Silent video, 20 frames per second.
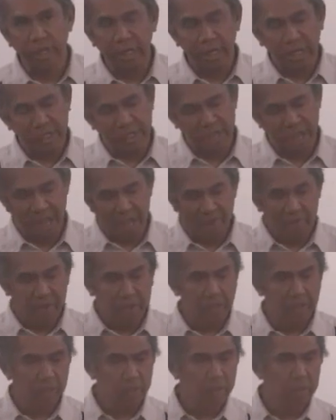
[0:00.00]
there is
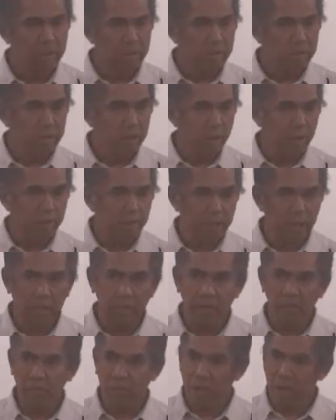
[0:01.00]
heaven and there
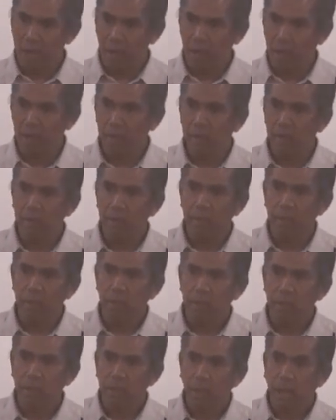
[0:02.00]
is hell.
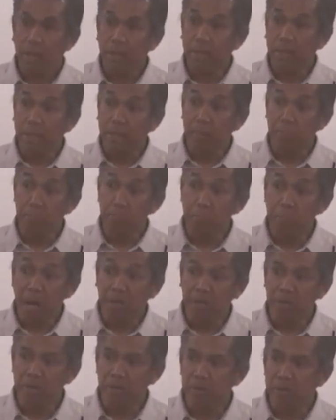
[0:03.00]
And it
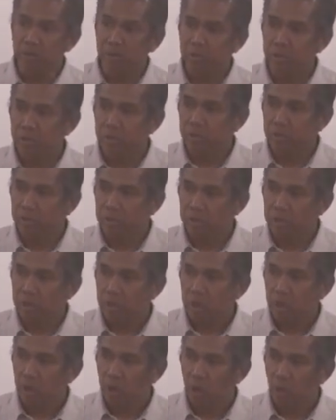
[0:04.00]
matters
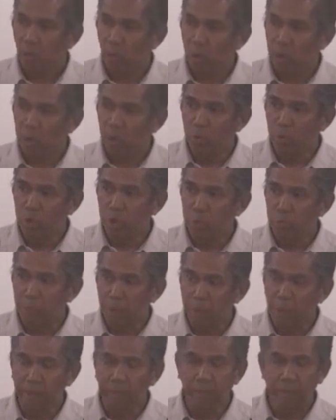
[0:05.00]
where we
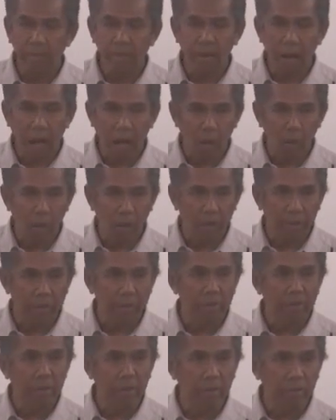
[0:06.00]
spend our
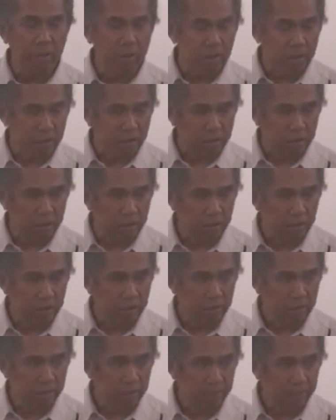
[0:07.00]
eternity.
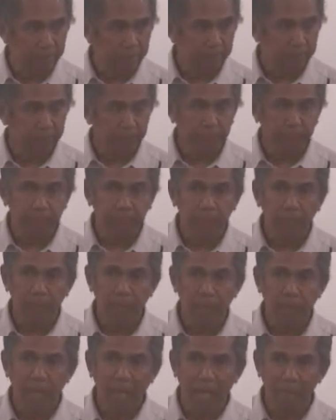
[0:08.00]

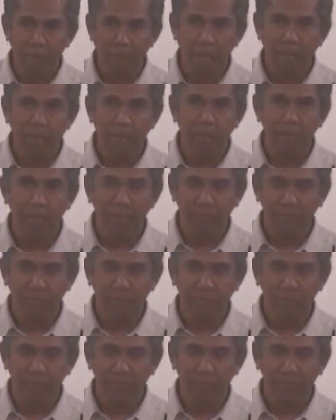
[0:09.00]
Amen? Amen.